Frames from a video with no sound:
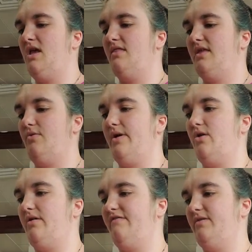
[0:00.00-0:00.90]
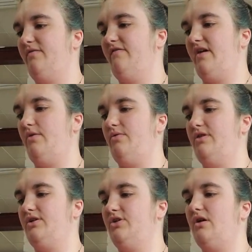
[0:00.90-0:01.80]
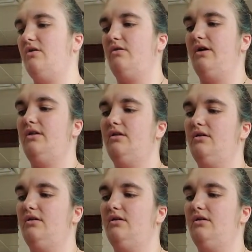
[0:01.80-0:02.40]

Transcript: That way I don't have to be fighting with this chocolate.